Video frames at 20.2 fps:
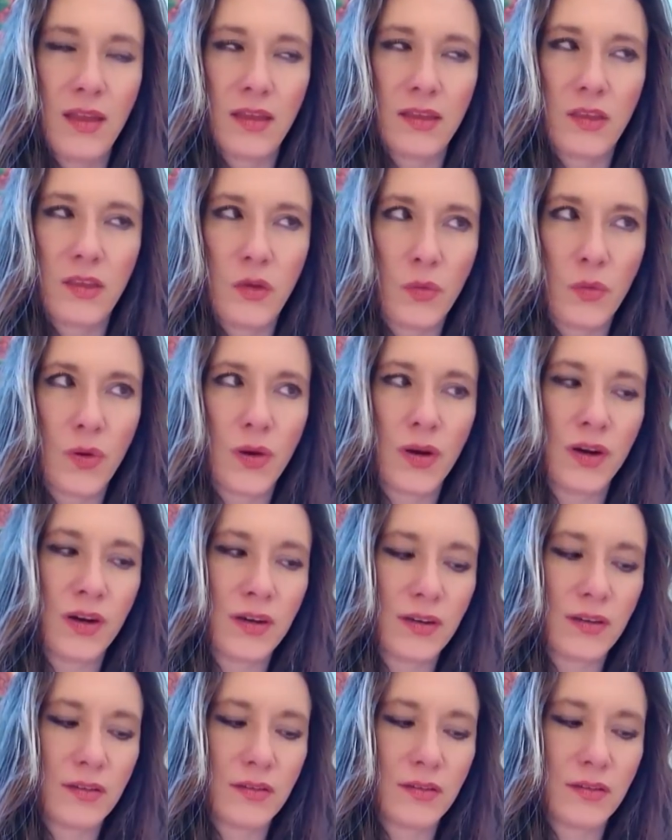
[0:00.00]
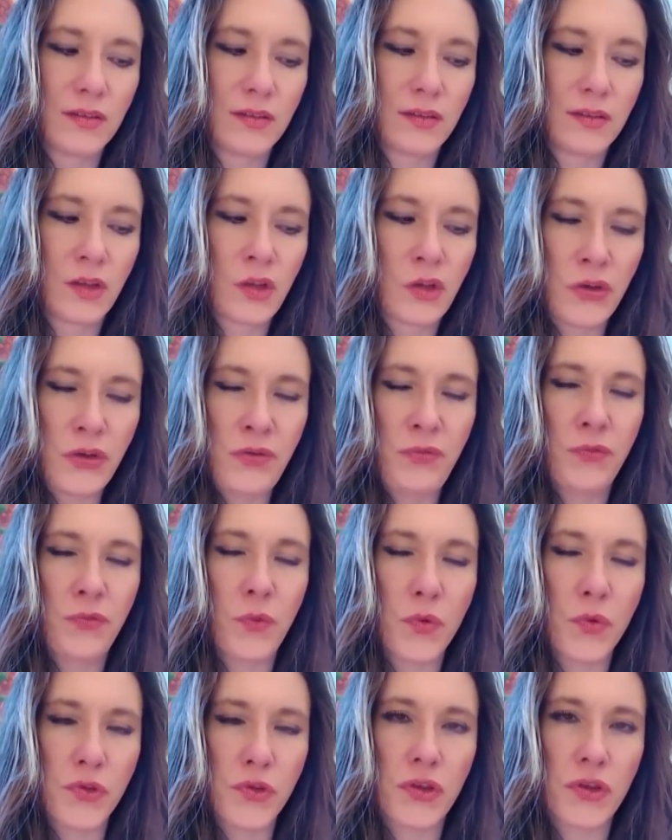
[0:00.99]
your good
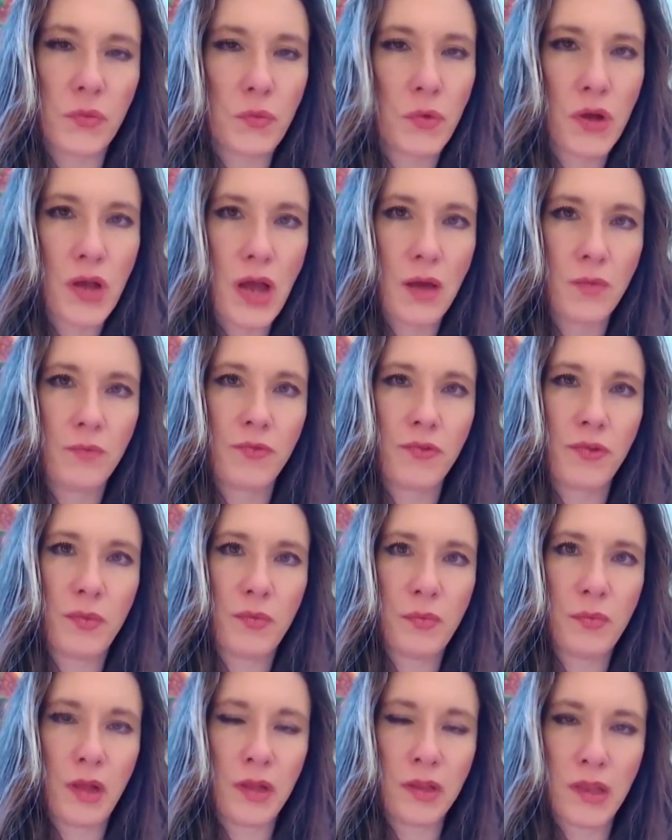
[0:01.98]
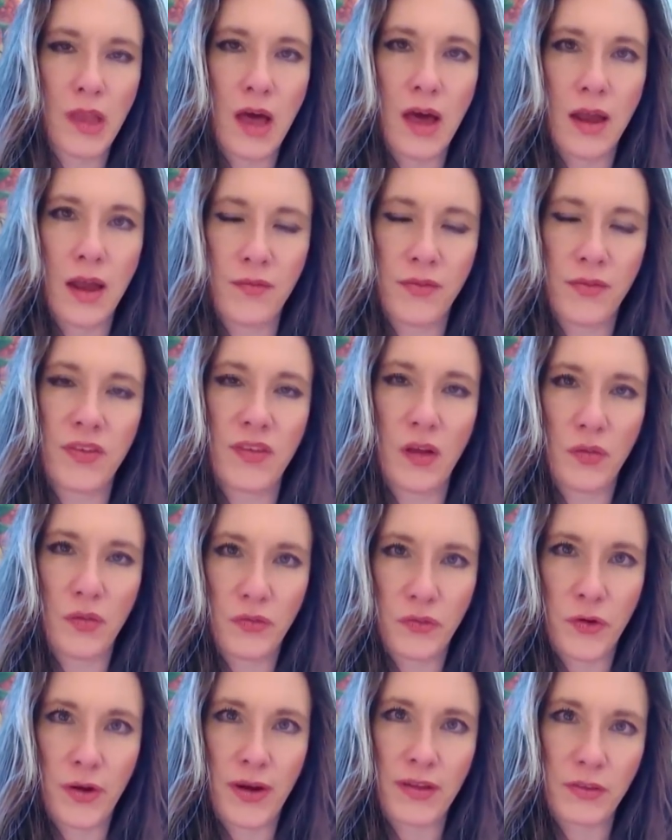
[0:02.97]
fortune will come from a lot of
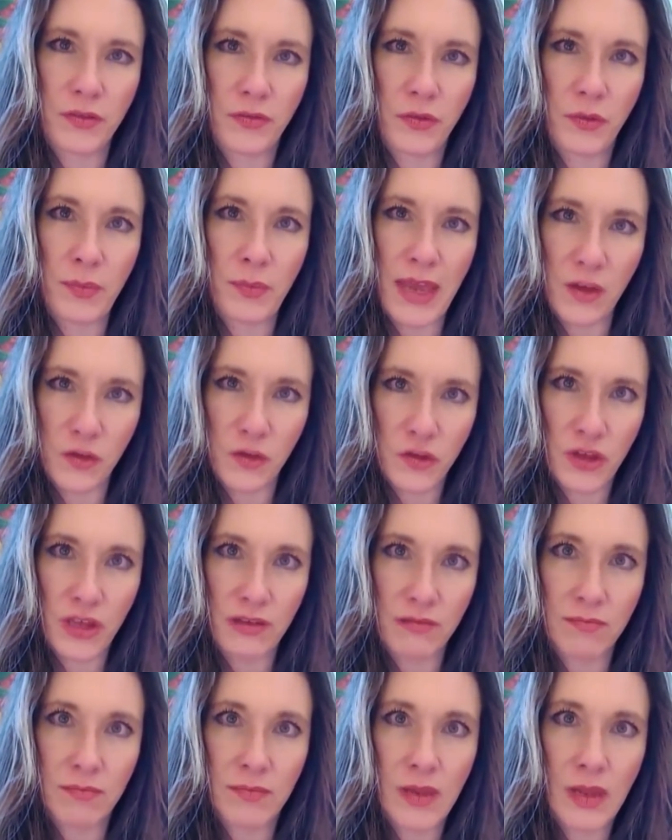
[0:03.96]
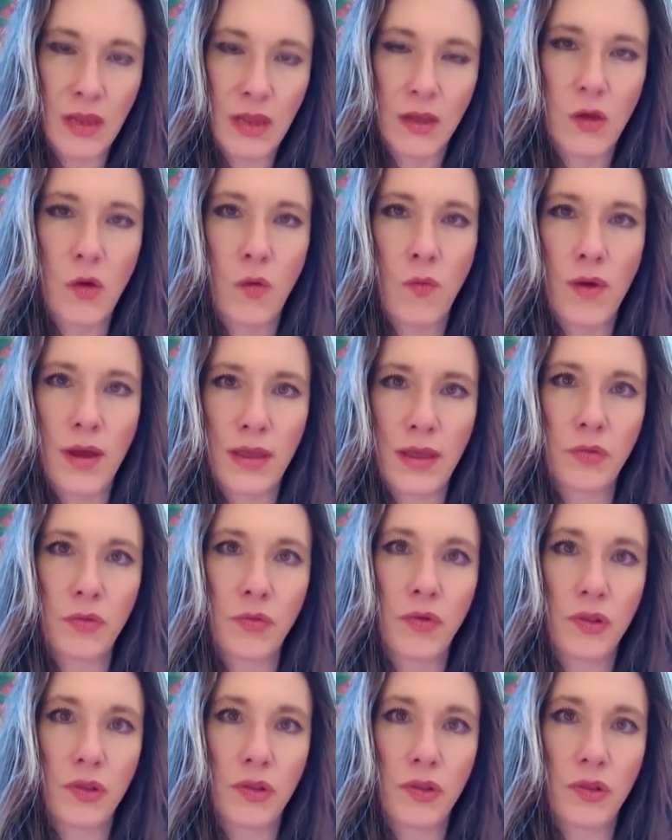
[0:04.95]
self-transformation, going through